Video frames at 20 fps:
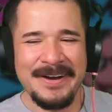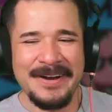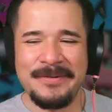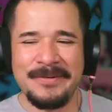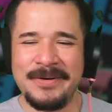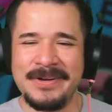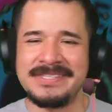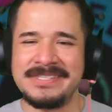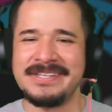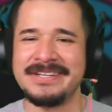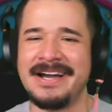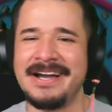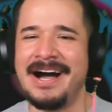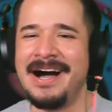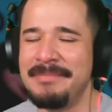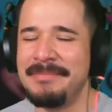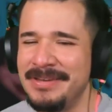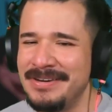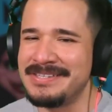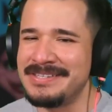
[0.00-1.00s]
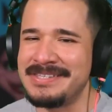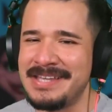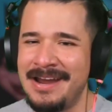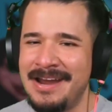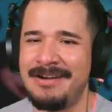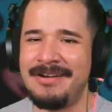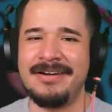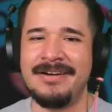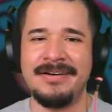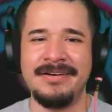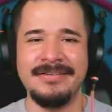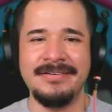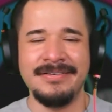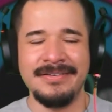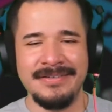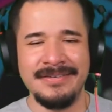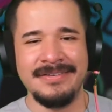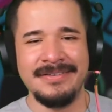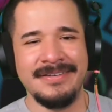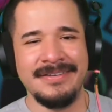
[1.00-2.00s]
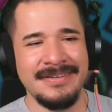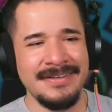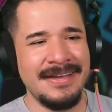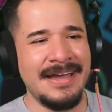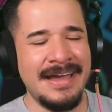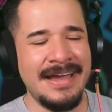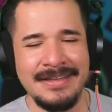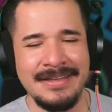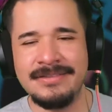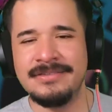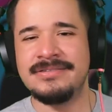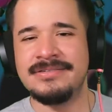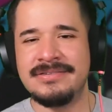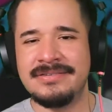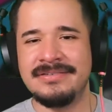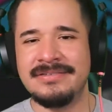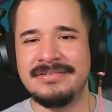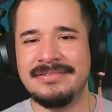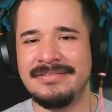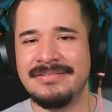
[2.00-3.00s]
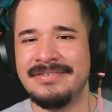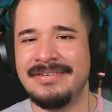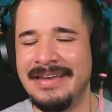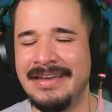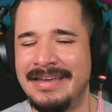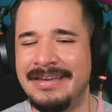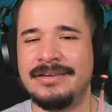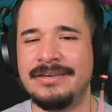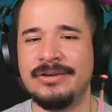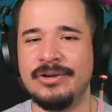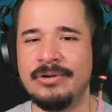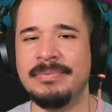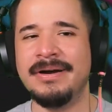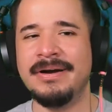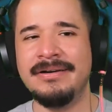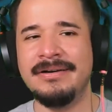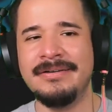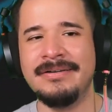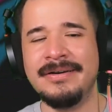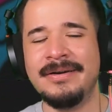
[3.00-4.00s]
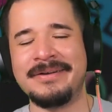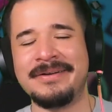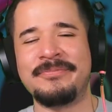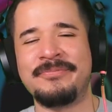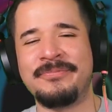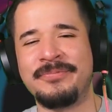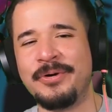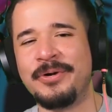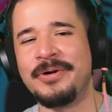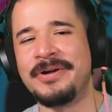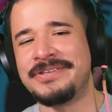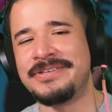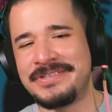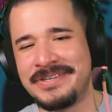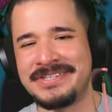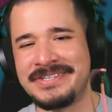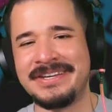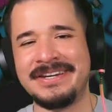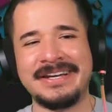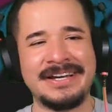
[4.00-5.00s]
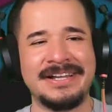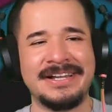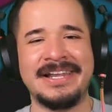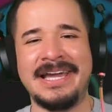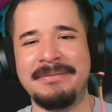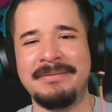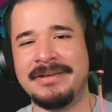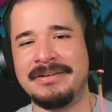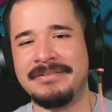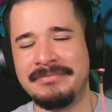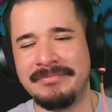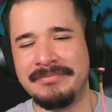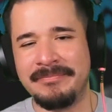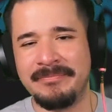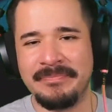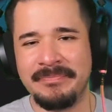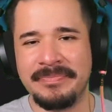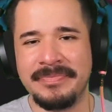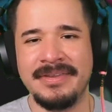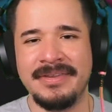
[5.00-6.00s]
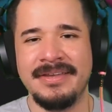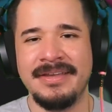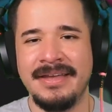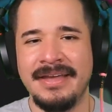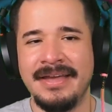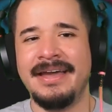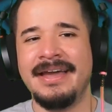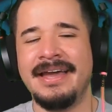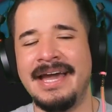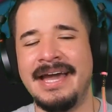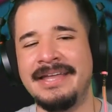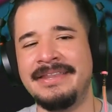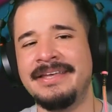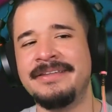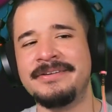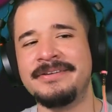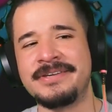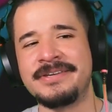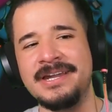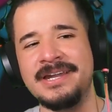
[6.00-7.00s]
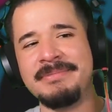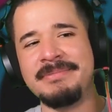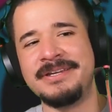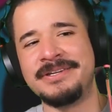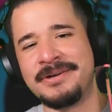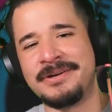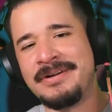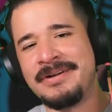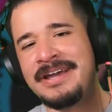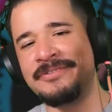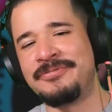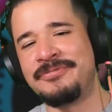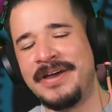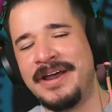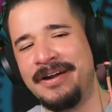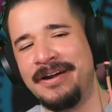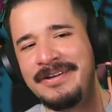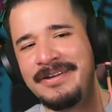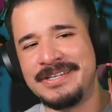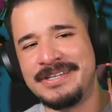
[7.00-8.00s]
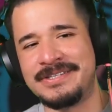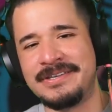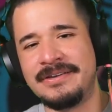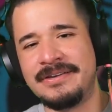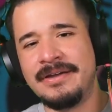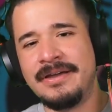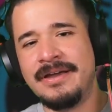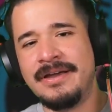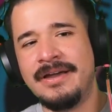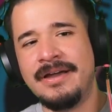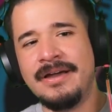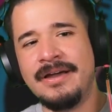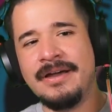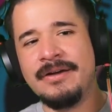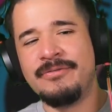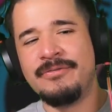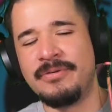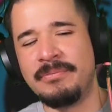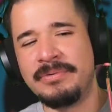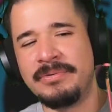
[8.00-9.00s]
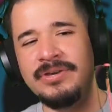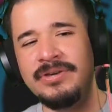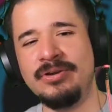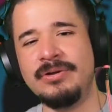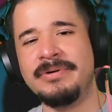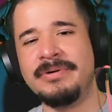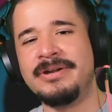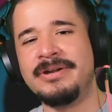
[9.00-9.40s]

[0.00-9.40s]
Once the communist era ends in Cuba, Florida's just going to claim it. And then there's going to be direct ferries from Cuba to